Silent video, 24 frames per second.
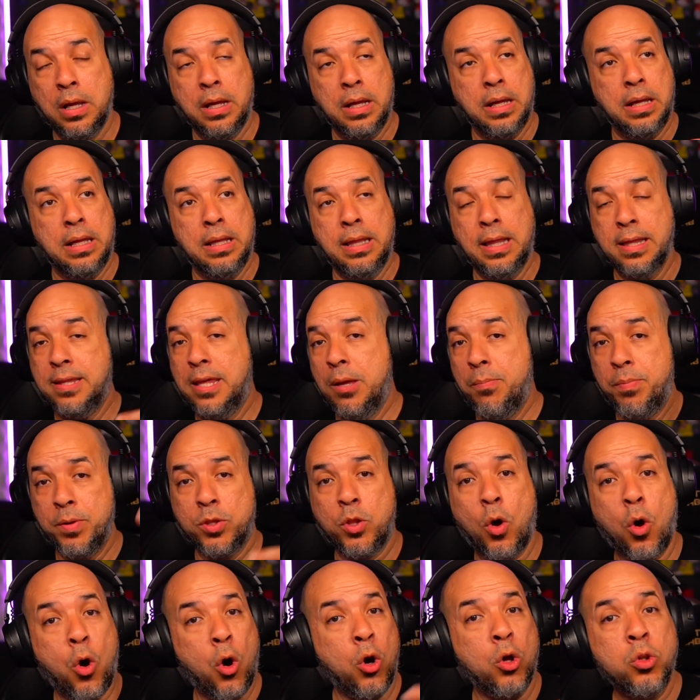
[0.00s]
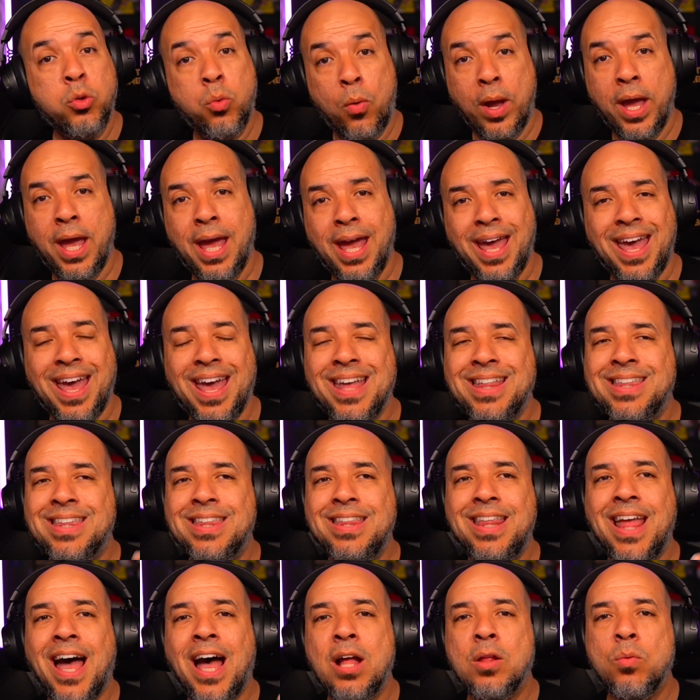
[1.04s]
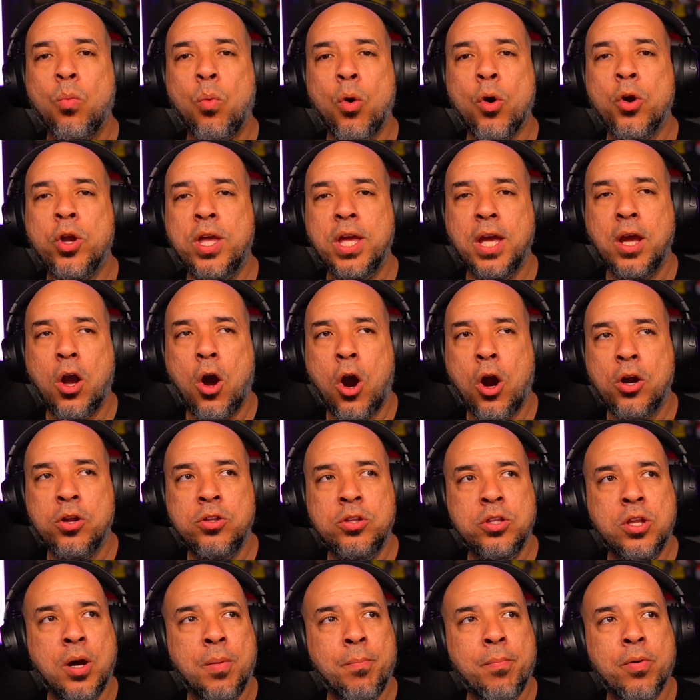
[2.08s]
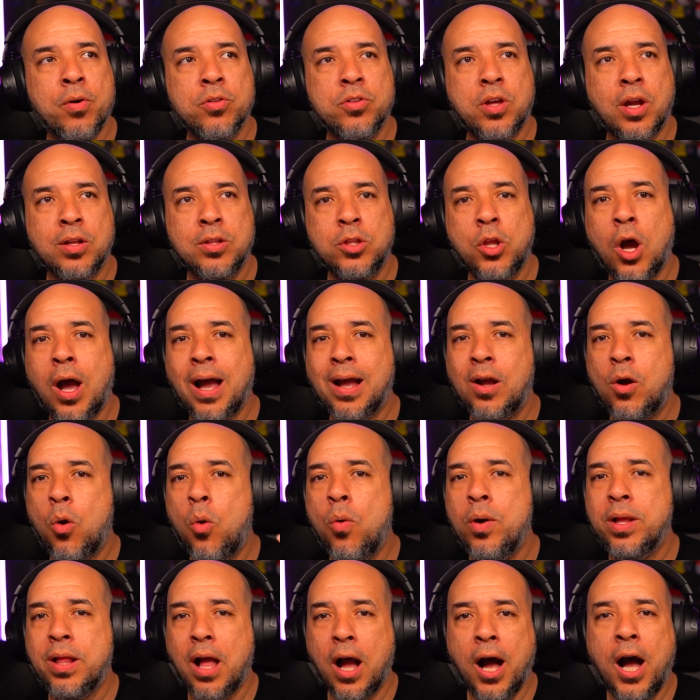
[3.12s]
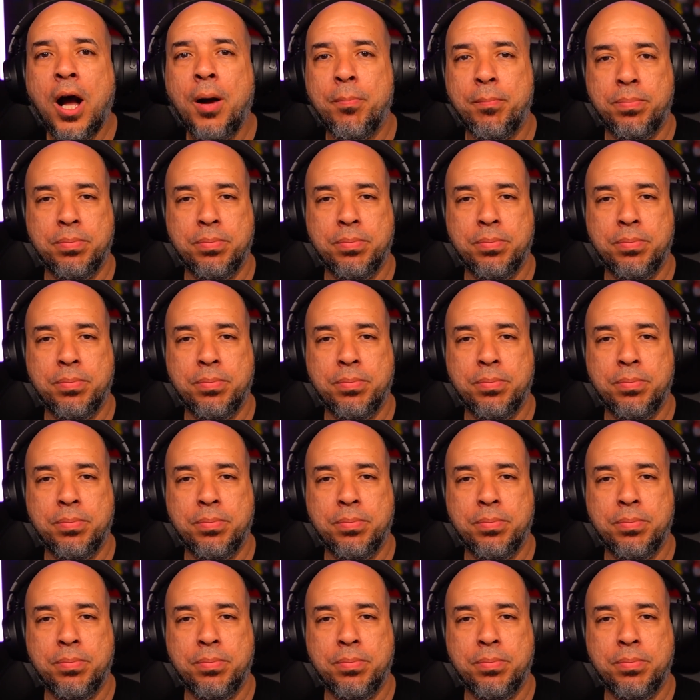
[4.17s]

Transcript: let's keep it the old way, it's not working. Our numbers are not going up